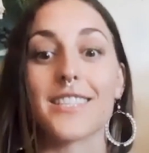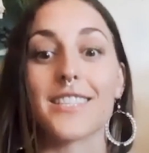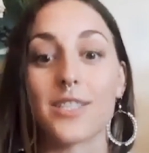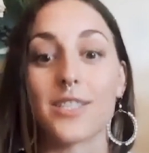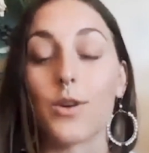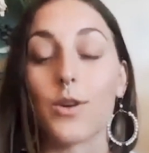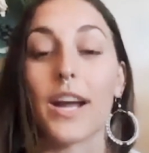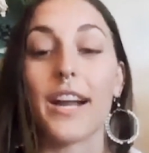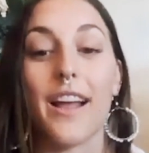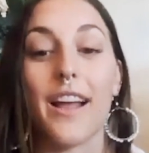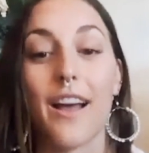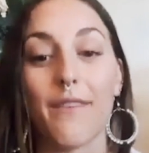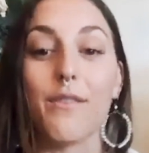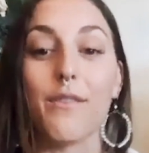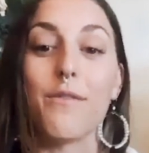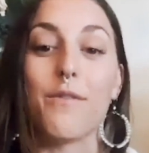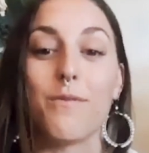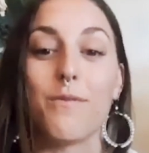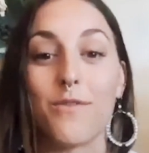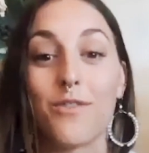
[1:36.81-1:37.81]
because you kind of have
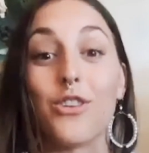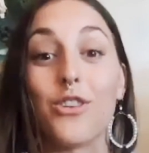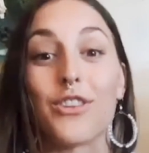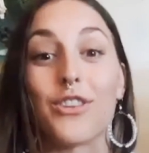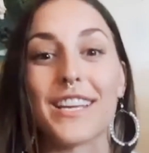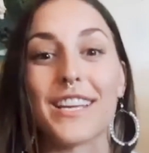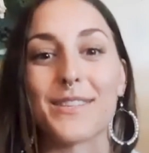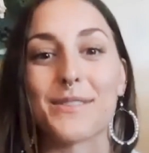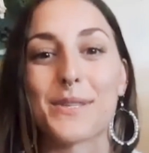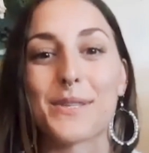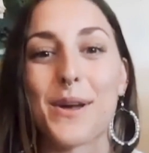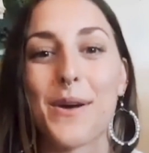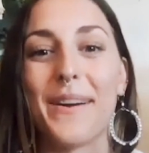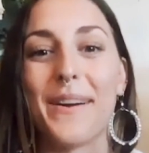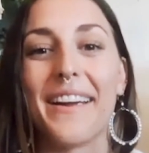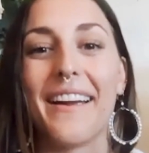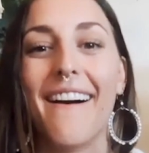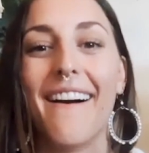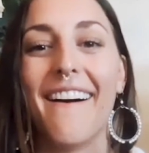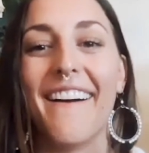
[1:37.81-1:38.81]
a few things
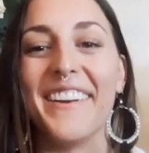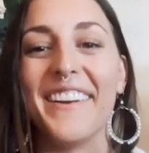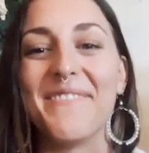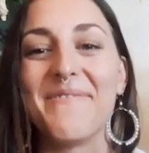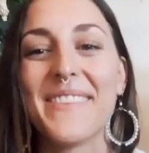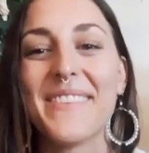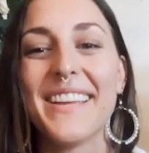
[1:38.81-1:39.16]
going on.